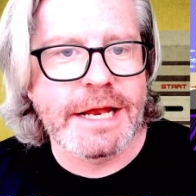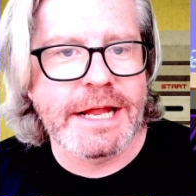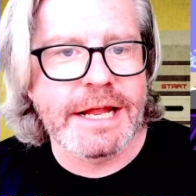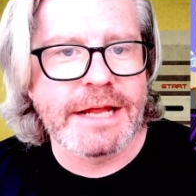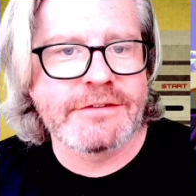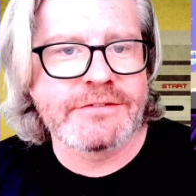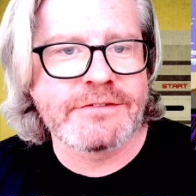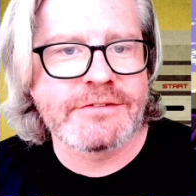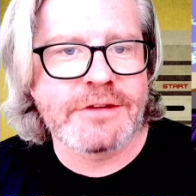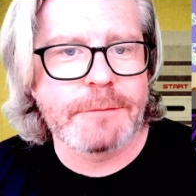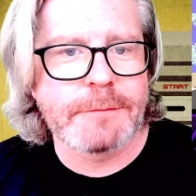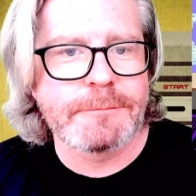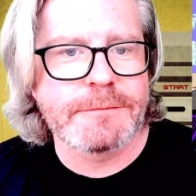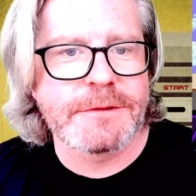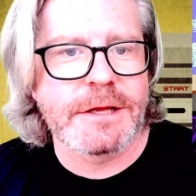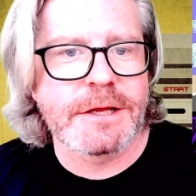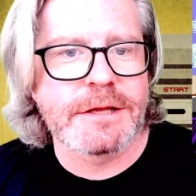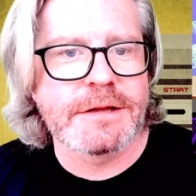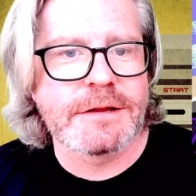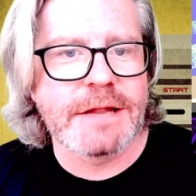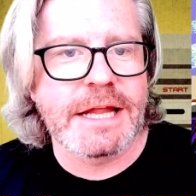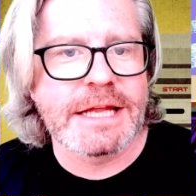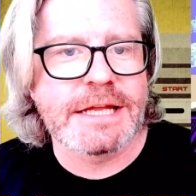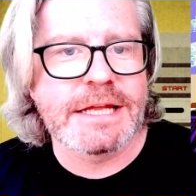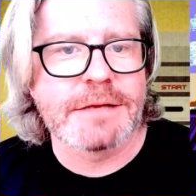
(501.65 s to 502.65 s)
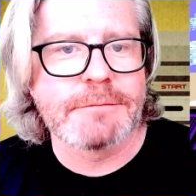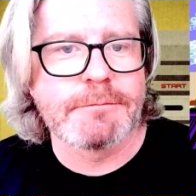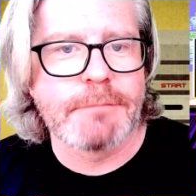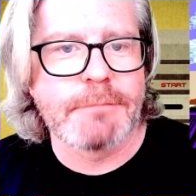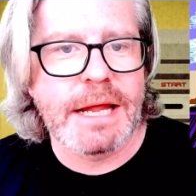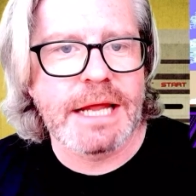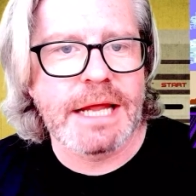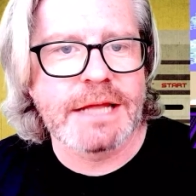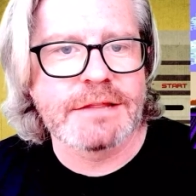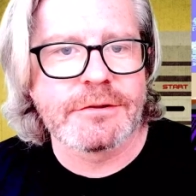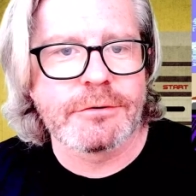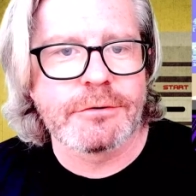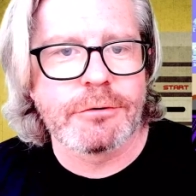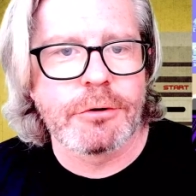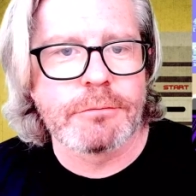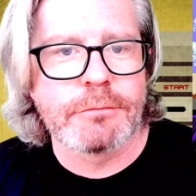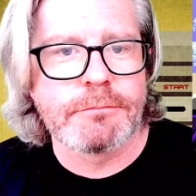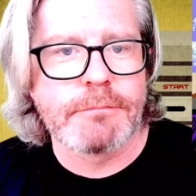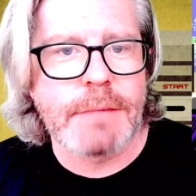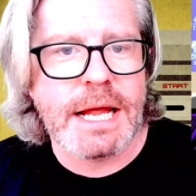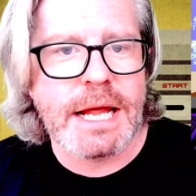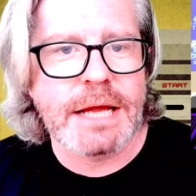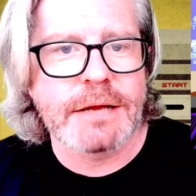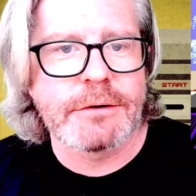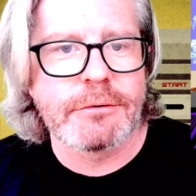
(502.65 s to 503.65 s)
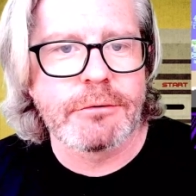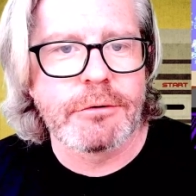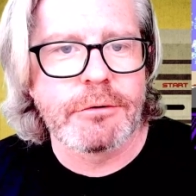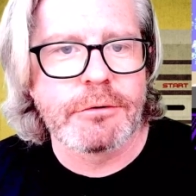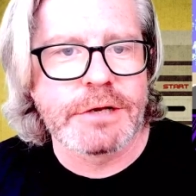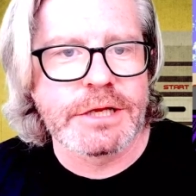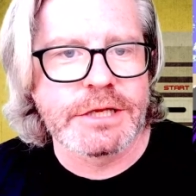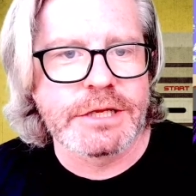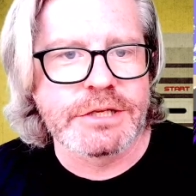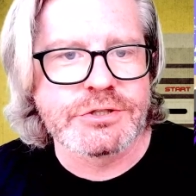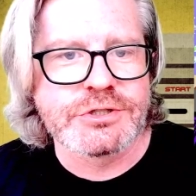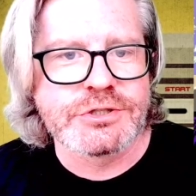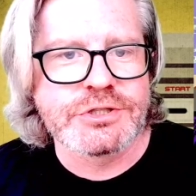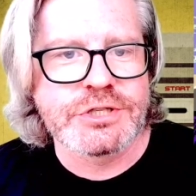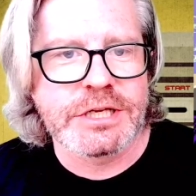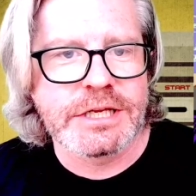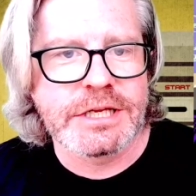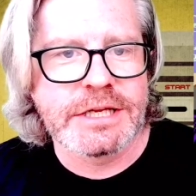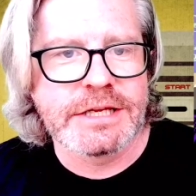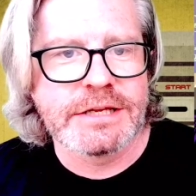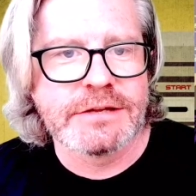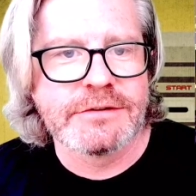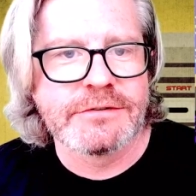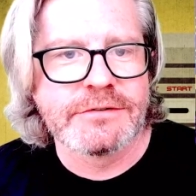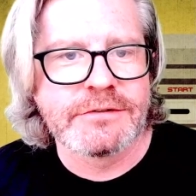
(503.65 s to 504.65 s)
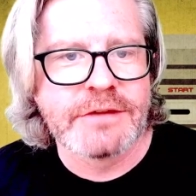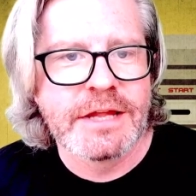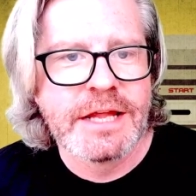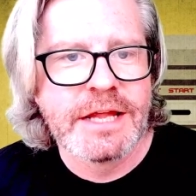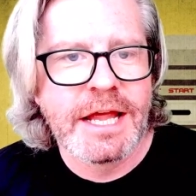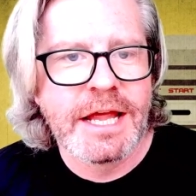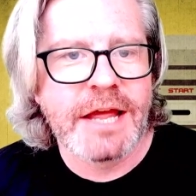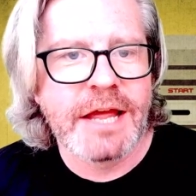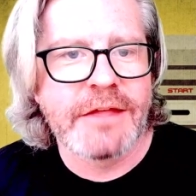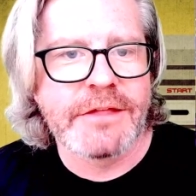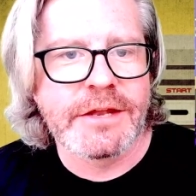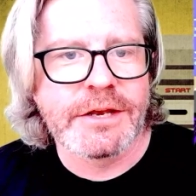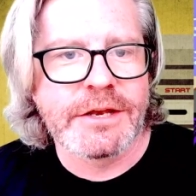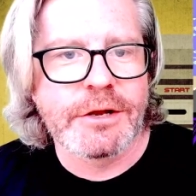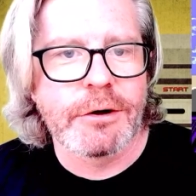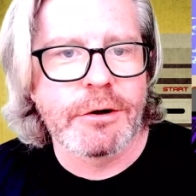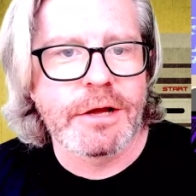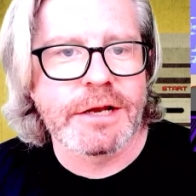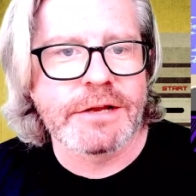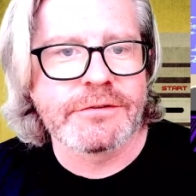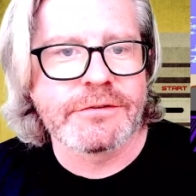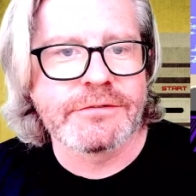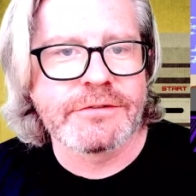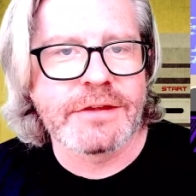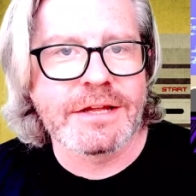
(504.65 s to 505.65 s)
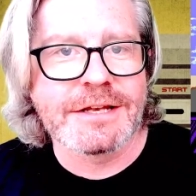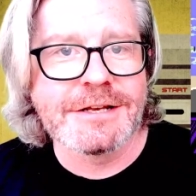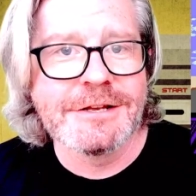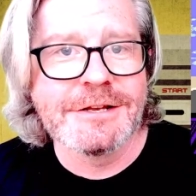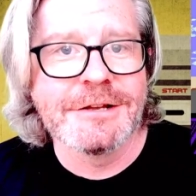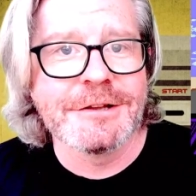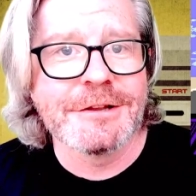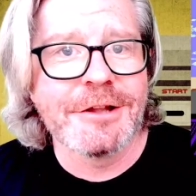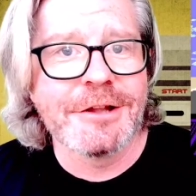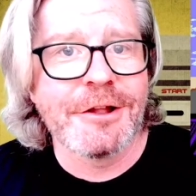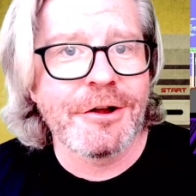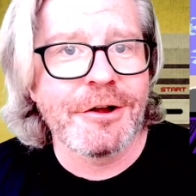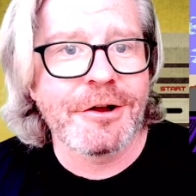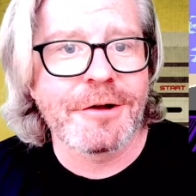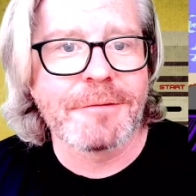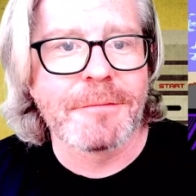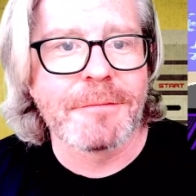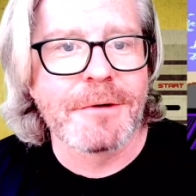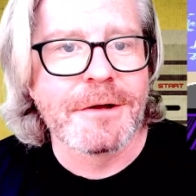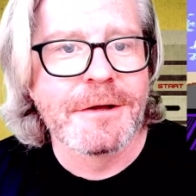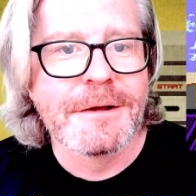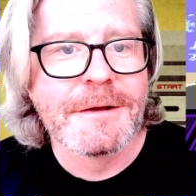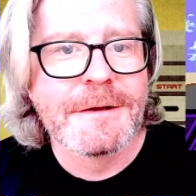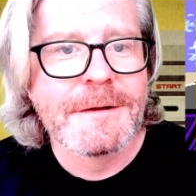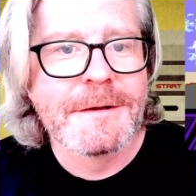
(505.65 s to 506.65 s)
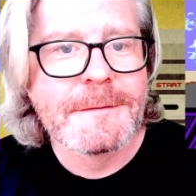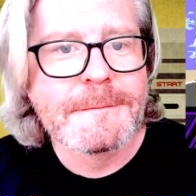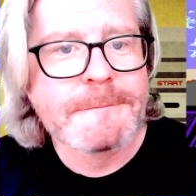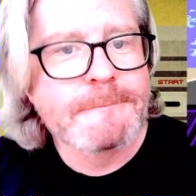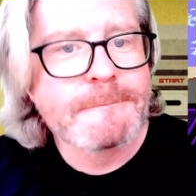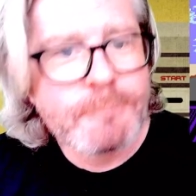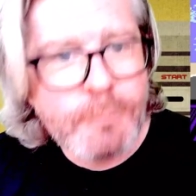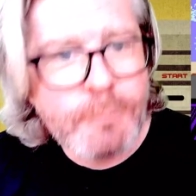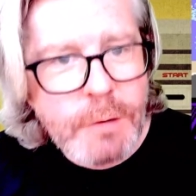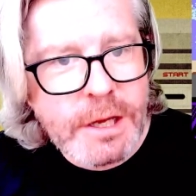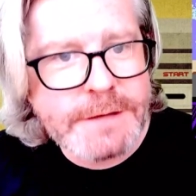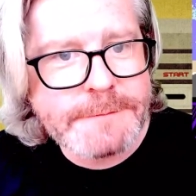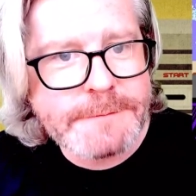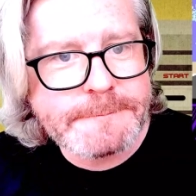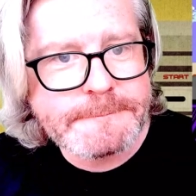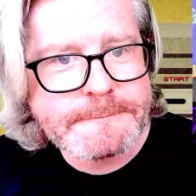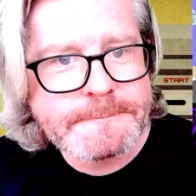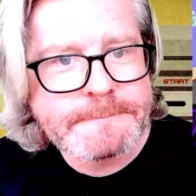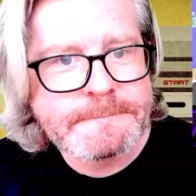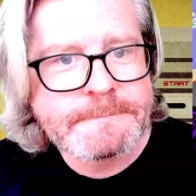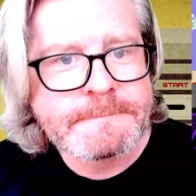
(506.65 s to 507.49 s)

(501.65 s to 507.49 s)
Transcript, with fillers: except that they can make their own macaroni and cheese and they know how to set an alarm, right?